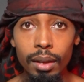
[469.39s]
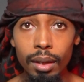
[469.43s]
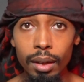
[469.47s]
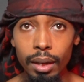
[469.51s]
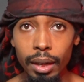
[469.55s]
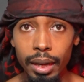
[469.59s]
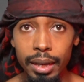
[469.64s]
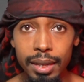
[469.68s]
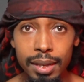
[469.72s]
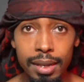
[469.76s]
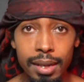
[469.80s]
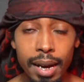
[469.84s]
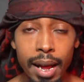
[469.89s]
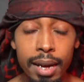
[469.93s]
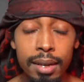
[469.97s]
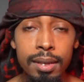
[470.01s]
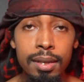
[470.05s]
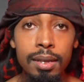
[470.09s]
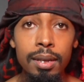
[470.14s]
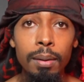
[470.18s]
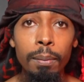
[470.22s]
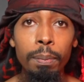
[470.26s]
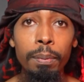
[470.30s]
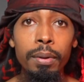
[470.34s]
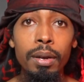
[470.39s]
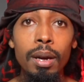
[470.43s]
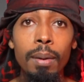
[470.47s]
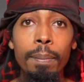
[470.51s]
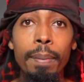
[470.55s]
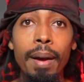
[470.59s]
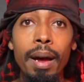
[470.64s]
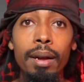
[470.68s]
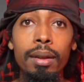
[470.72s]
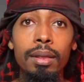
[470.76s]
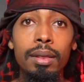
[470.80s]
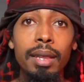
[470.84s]
It's not simply
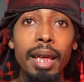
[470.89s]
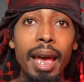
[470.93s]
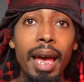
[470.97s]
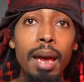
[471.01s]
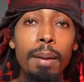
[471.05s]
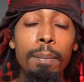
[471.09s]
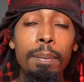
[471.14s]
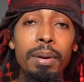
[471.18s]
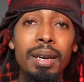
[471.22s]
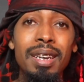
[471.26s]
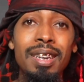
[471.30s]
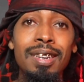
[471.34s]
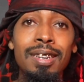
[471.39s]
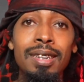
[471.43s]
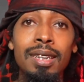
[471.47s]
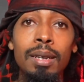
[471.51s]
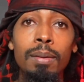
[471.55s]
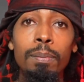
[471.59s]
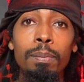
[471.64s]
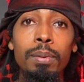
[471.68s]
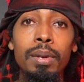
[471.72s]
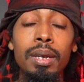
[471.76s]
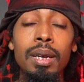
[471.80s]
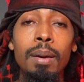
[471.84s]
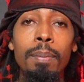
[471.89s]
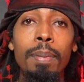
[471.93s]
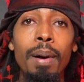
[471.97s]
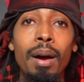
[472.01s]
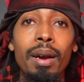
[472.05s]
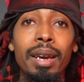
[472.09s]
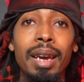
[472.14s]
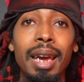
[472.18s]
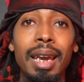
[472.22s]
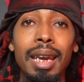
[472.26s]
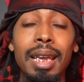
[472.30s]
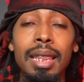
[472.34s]
about that, but it's simply
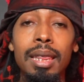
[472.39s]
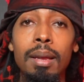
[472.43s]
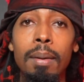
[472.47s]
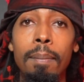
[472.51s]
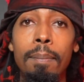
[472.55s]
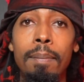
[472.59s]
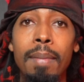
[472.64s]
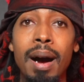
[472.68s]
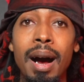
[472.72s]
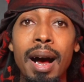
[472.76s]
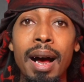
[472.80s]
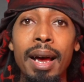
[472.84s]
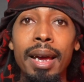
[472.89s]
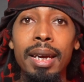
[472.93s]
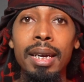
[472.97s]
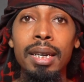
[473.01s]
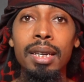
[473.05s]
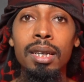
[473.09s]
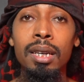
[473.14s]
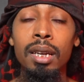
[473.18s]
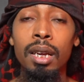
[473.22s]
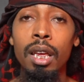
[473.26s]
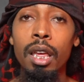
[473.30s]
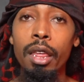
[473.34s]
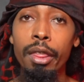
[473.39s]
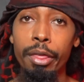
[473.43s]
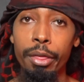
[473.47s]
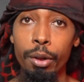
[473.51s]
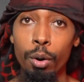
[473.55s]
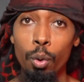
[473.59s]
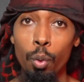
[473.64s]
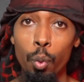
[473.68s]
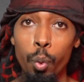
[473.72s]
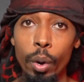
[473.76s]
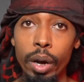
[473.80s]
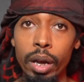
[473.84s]
about getting the mind, the
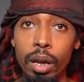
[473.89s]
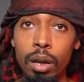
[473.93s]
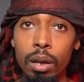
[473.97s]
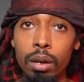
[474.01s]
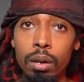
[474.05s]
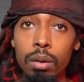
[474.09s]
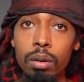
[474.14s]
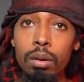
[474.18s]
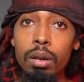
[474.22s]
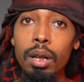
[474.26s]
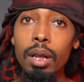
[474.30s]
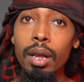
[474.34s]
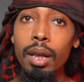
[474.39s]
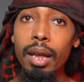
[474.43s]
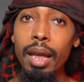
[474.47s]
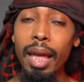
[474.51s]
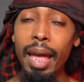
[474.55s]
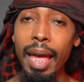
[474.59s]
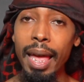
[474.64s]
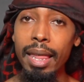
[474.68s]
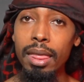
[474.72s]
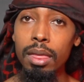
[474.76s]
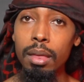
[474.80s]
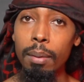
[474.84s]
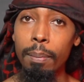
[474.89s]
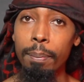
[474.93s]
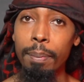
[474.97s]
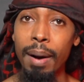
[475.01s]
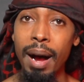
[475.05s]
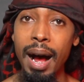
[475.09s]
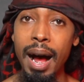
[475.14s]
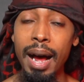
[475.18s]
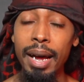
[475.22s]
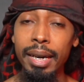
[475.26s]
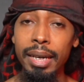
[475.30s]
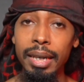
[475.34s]
will, and the
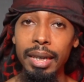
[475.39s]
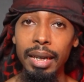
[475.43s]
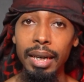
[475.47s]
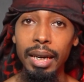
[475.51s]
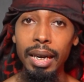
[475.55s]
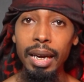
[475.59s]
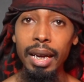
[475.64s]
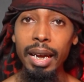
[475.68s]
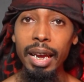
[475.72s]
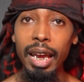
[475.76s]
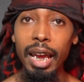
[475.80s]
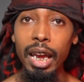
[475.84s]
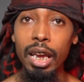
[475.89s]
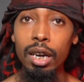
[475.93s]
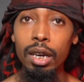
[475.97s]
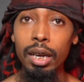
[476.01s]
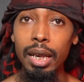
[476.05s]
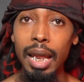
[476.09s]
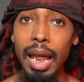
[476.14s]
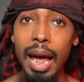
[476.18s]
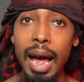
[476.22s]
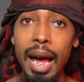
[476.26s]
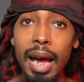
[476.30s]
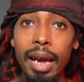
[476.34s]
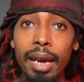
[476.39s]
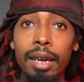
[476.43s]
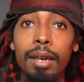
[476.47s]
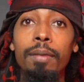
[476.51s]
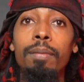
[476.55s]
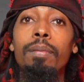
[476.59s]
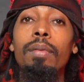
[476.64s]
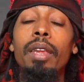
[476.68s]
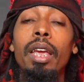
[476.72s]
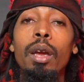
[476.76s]
body in line.